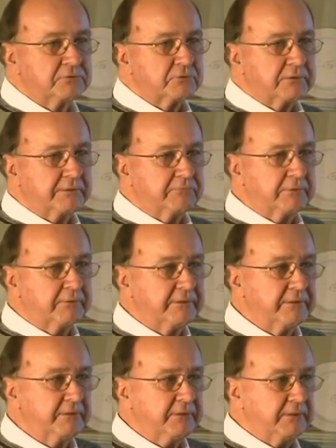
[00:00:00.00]
So they really
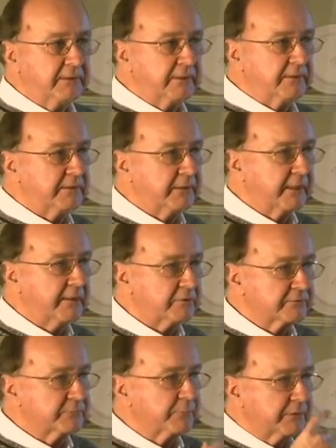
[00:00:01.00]
didn't need anything
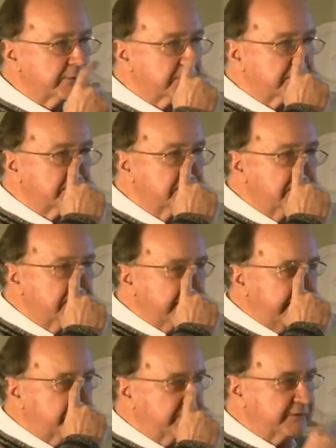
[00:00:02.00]
else, but uh,
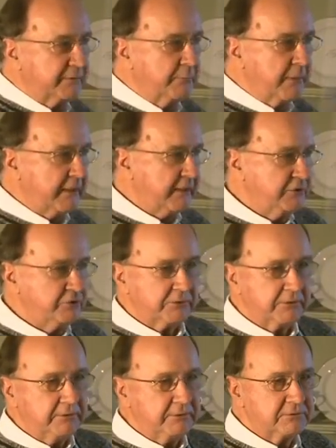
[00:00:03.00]
that was the major
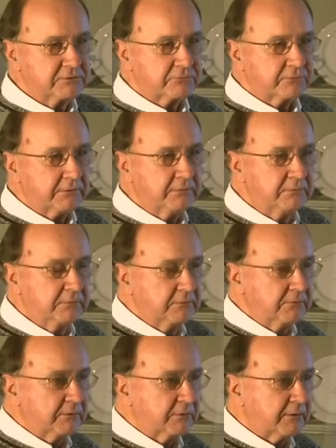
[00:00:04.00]
industry,
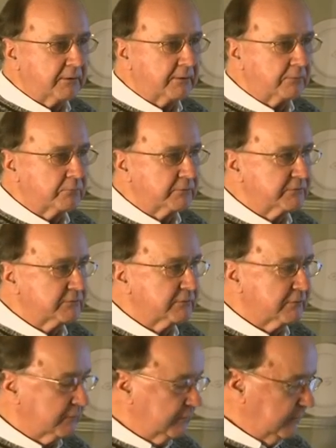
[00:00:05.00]
uh, was
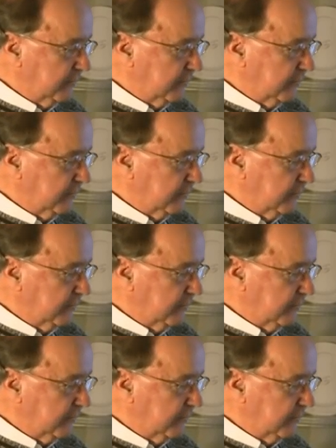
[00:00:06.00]
uh,